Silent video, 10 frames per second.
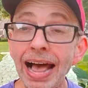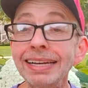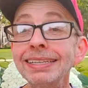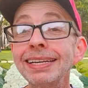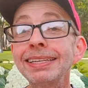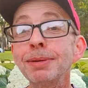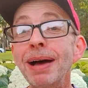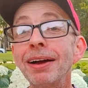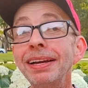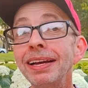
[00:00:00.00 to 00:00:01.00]
I guess that's
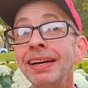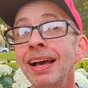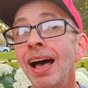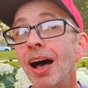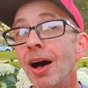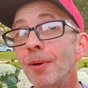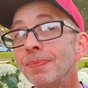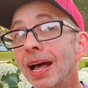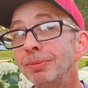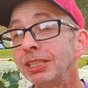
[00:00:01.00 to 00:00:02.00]
about it.
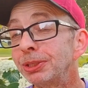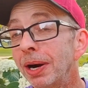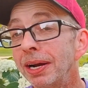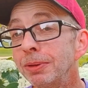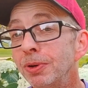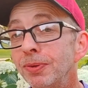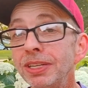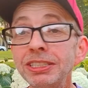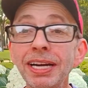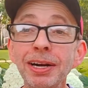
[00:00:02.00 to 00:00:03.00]
I'm just trying to
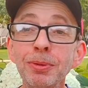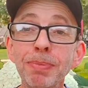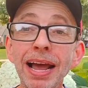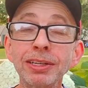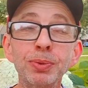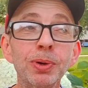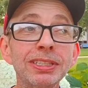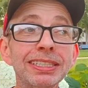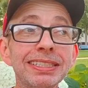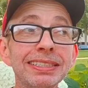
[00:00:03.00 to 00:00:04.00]
move this channel back
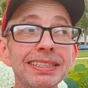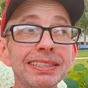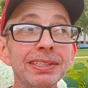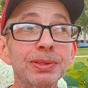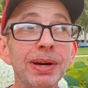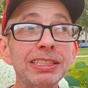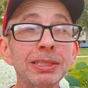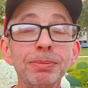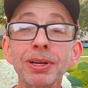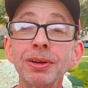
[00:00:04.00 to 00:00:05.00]
towards its intended
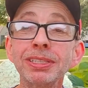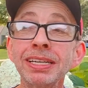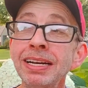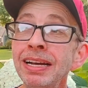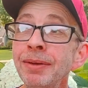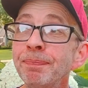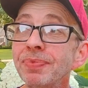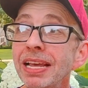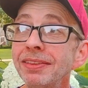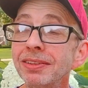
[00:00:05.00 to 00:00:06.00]
direction, because
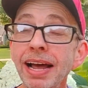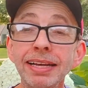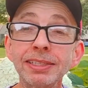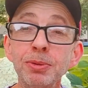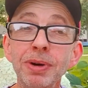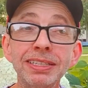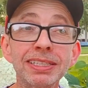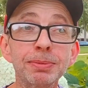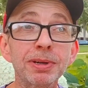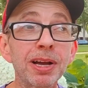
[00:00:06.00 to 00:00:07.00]
in the last 2
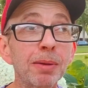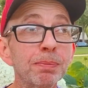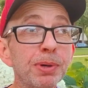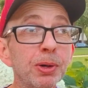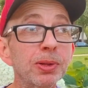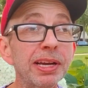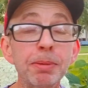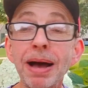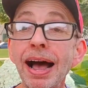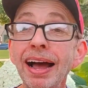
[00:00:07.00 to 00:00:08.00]
months, it's become
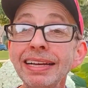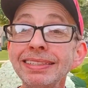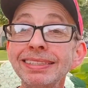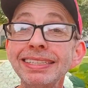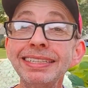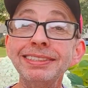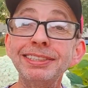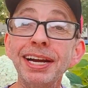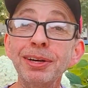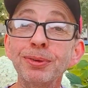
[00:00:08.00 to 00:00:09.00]
purely a
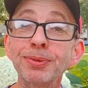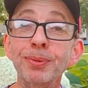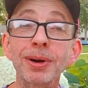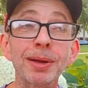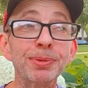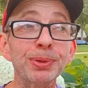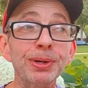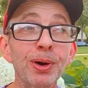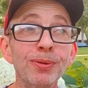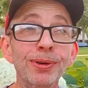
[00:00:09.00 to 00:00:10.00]
behind-the-scenes channel for what I'm
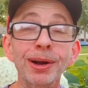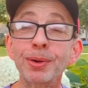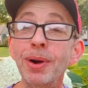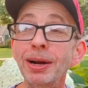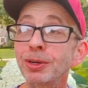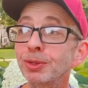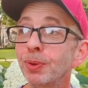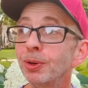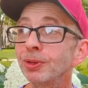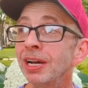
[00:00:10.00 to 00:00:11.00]
doing over on
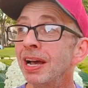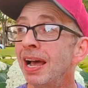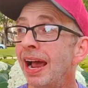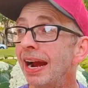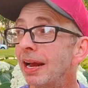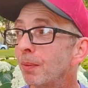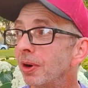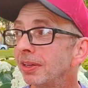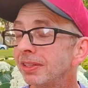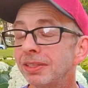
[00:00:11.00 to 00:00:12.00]
Quackers World. And I
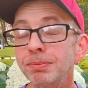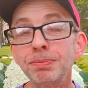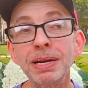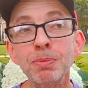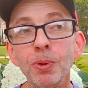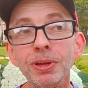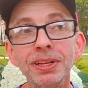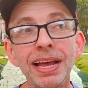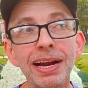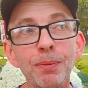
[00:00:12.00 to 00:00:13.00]
wanted it to be more
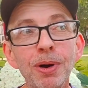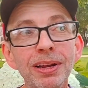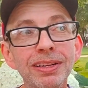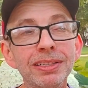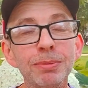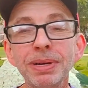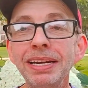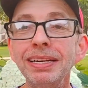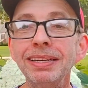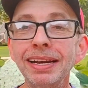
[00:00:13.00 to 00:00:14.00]
than that. I wanted it to
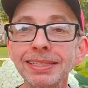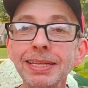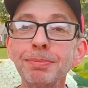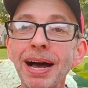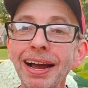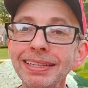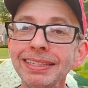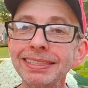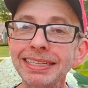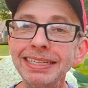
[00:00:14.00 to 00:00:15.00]
be, yes, the
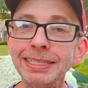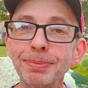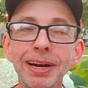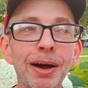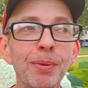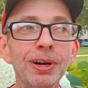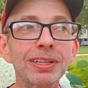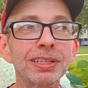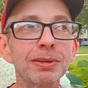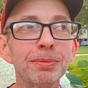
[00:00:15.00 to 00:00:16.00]
behind-the-scenes, but I
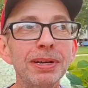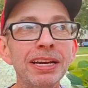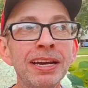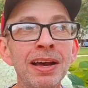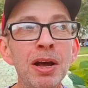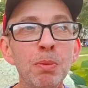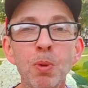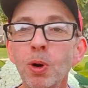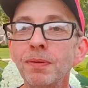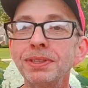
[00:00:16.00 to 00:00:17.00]
wanted it to be
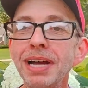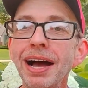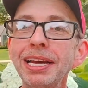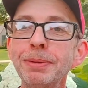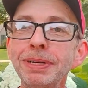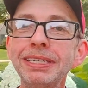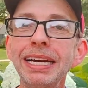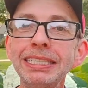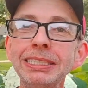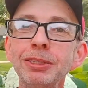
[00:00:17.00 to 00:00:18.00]
more of a
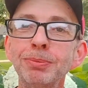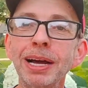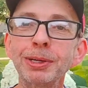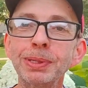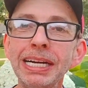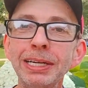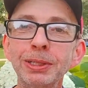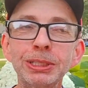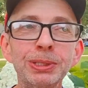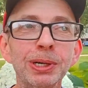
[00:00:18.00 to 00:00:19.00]
documentation of my
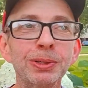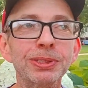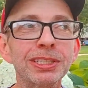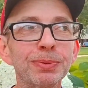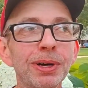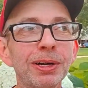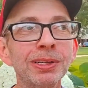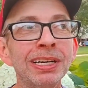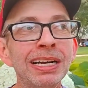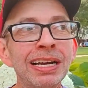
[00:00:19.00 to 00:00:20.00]
creator struggles as
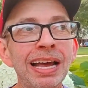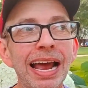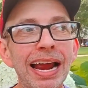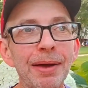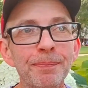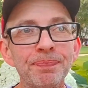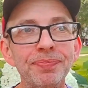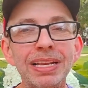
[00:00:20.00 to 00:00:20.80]
well. And